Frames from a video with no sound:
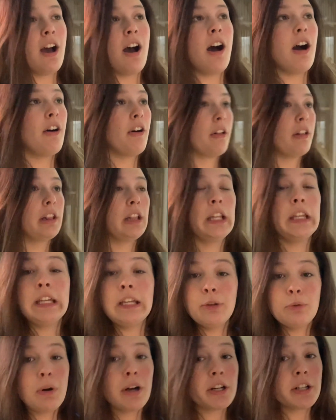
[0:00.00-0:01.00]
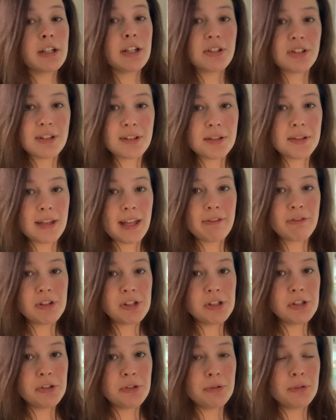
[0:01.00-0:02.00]
I'll clean water dishes this
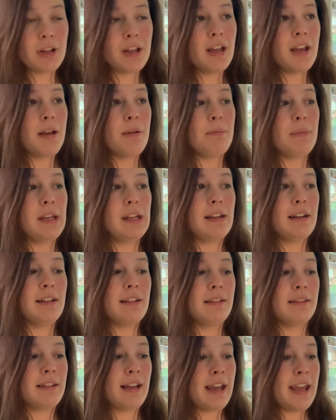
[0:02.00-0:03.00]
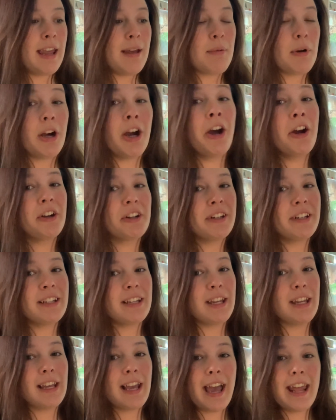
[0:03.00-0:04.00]
afternoon because I am
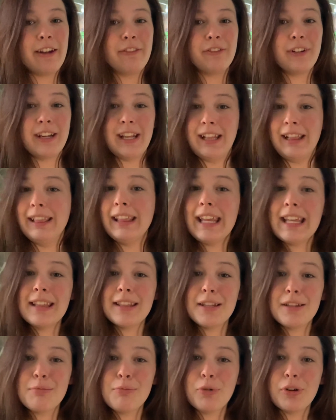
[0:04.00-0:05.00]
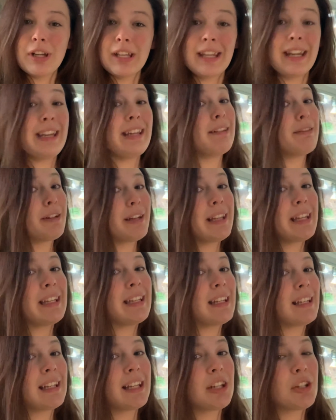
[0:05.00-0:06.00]
already kind of running late this morning and I really
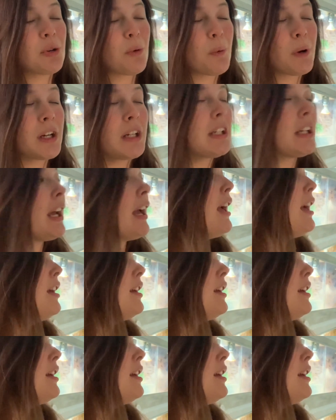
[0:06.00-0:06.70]
need to get to work.